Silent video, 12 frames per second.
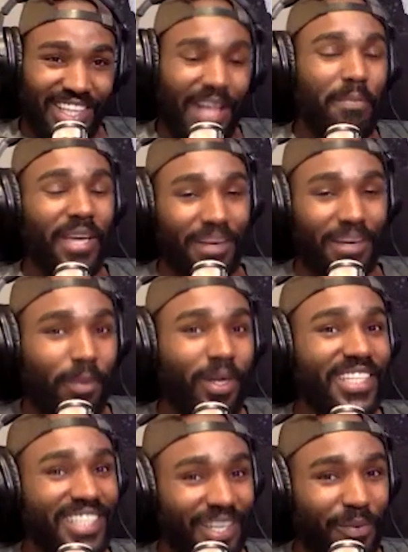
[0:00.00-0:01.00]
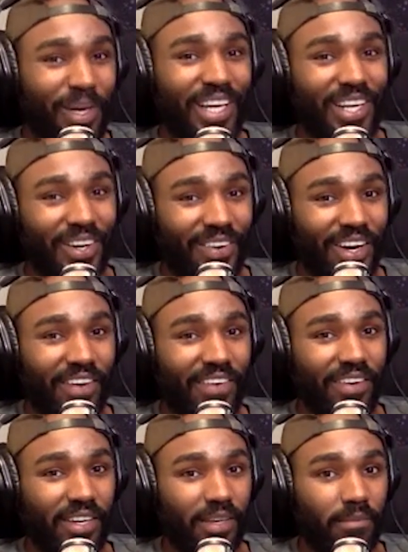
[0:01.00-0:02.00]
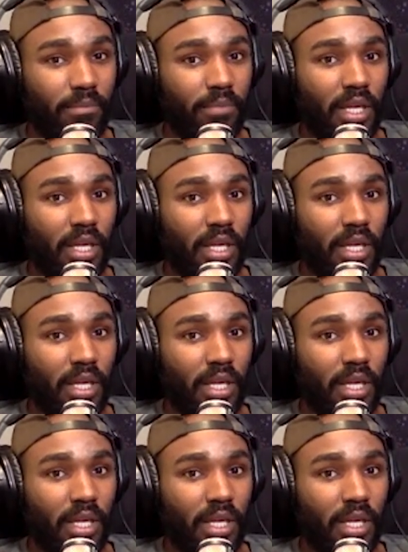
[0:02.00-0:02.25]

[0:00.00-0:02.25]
That'd be a pretty sick way to go out. No,